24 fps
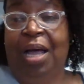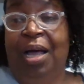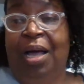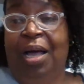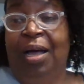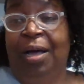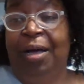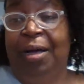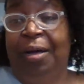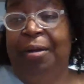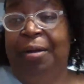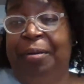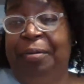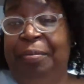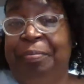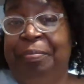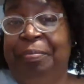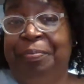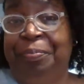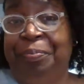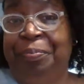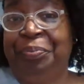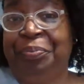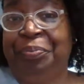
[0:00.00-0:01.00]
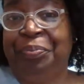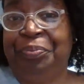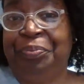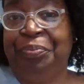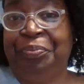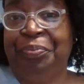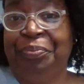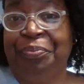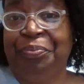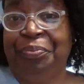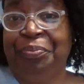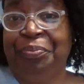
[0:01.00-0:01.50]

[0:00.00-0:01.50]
Um,